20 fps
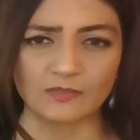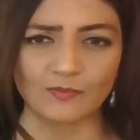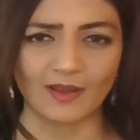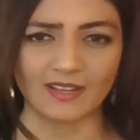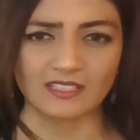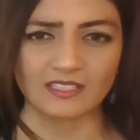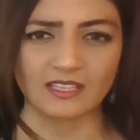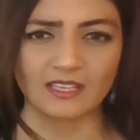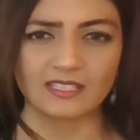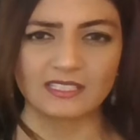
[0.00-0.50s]

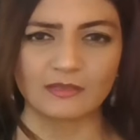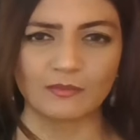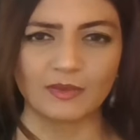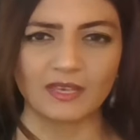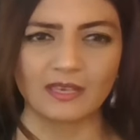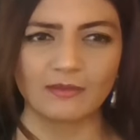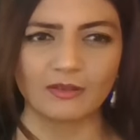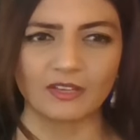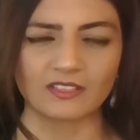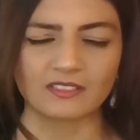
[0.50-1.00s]
expecting it to
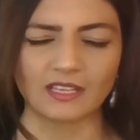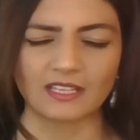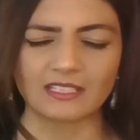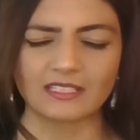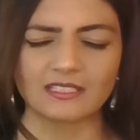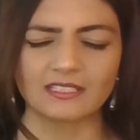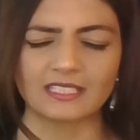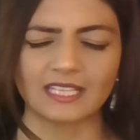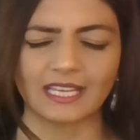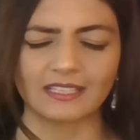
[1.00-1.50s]
be, because I
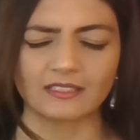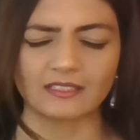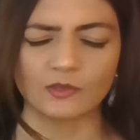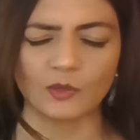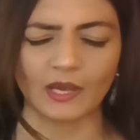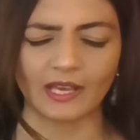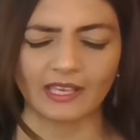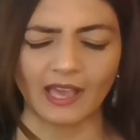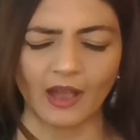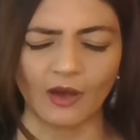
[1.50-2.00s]
didn't take
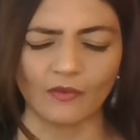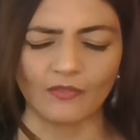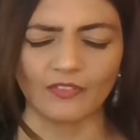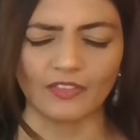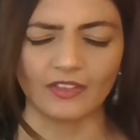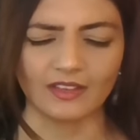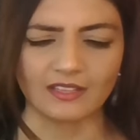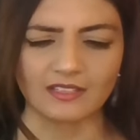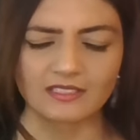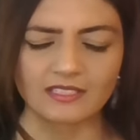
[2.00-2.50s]
into account
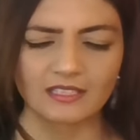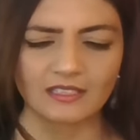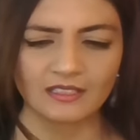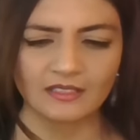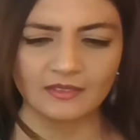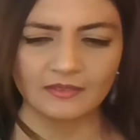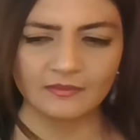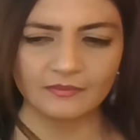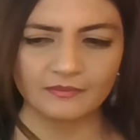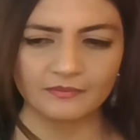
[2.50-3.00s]
that
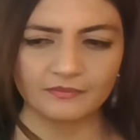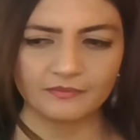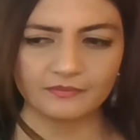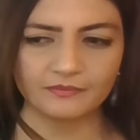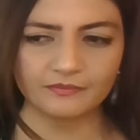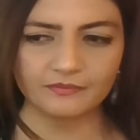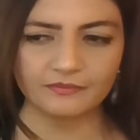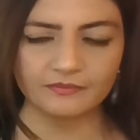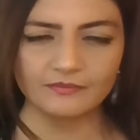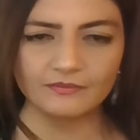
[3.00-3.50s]

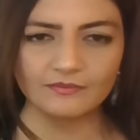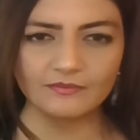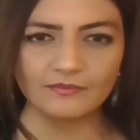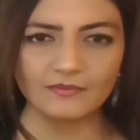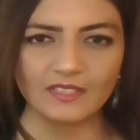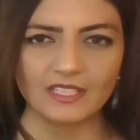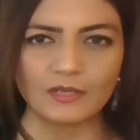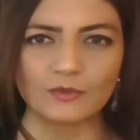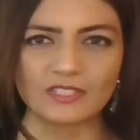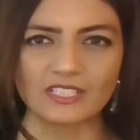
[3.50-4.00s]

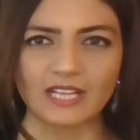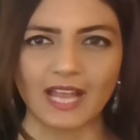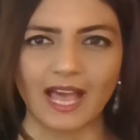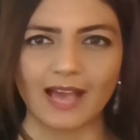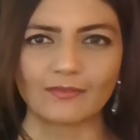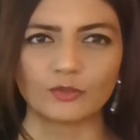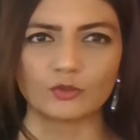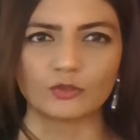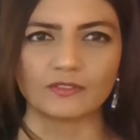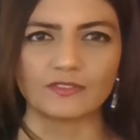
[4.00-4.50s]
he was going to
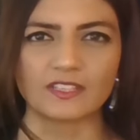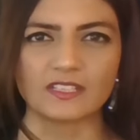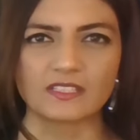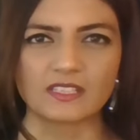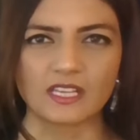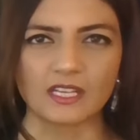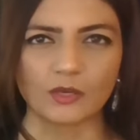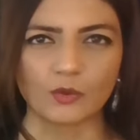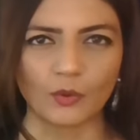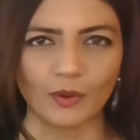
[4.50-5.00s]
have all of
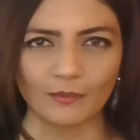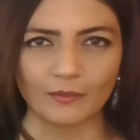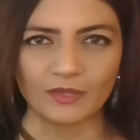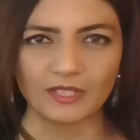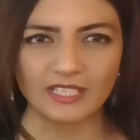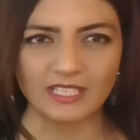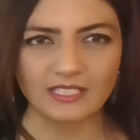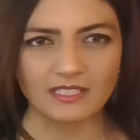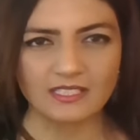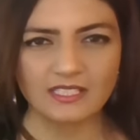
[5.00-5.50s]
this
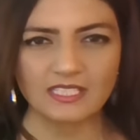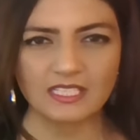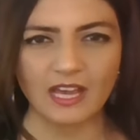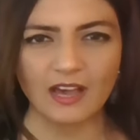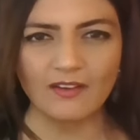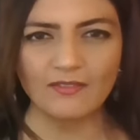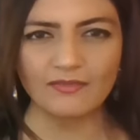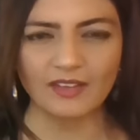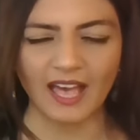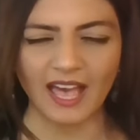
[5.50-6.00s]
equipment and
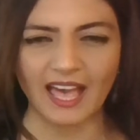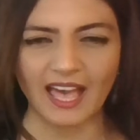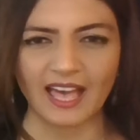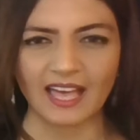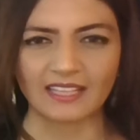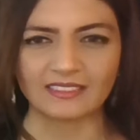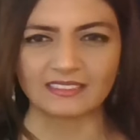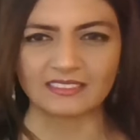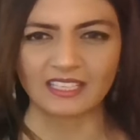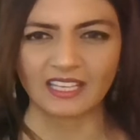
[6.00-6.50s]
stuff,
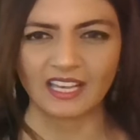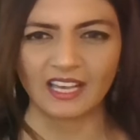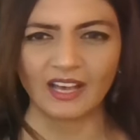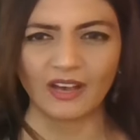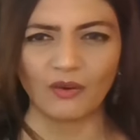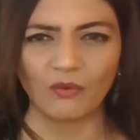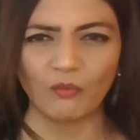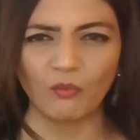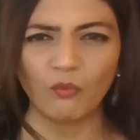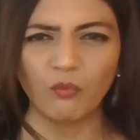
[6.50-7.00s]
and
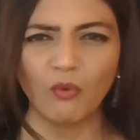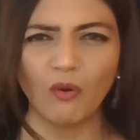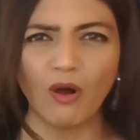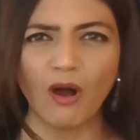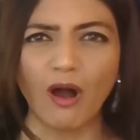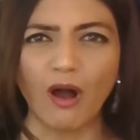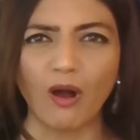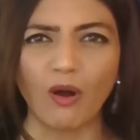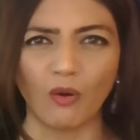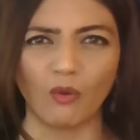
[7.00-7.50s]

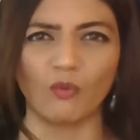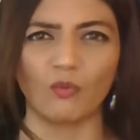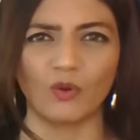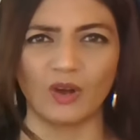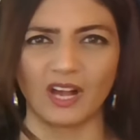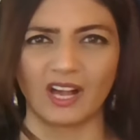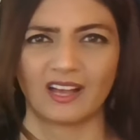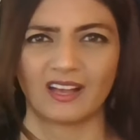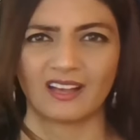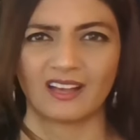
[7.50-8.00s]

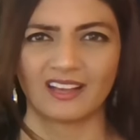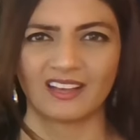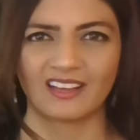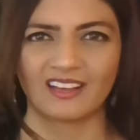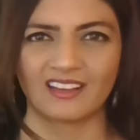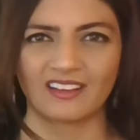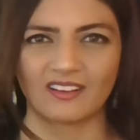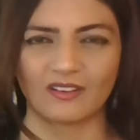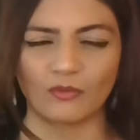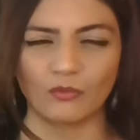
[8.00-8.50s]
whoa,
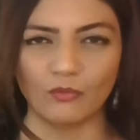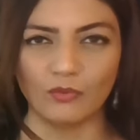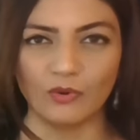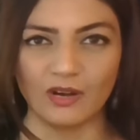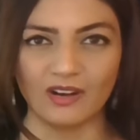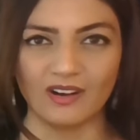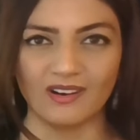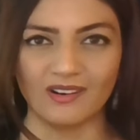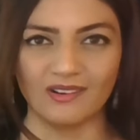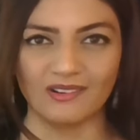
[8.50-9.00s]

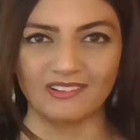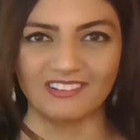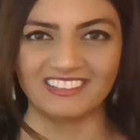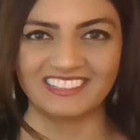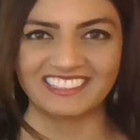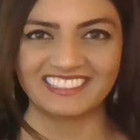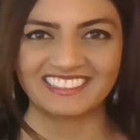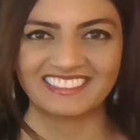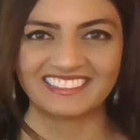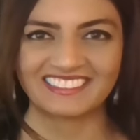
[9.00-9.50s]

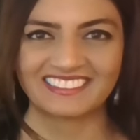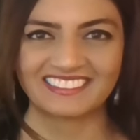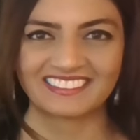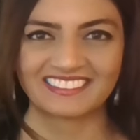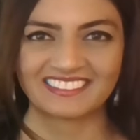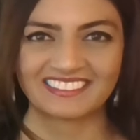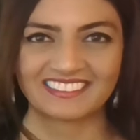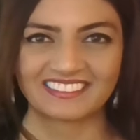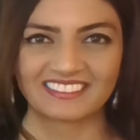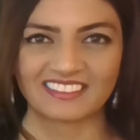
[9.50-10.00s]
whoa,
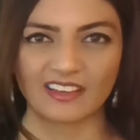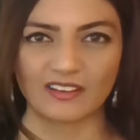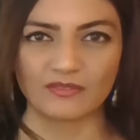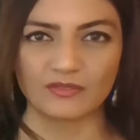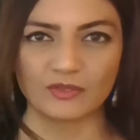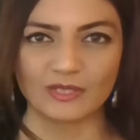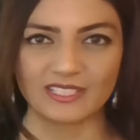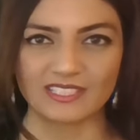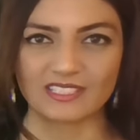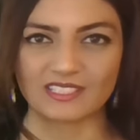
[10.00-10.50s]
that
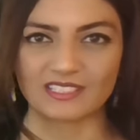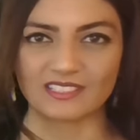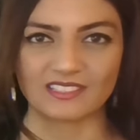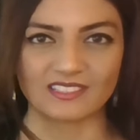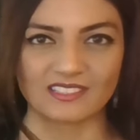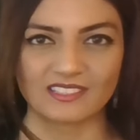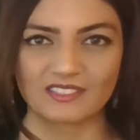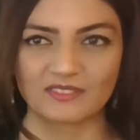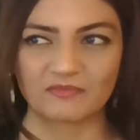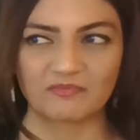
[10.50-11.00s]
voice
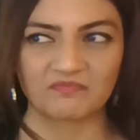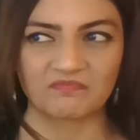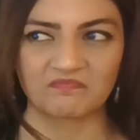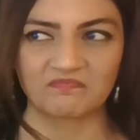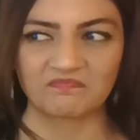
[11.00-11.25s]
is,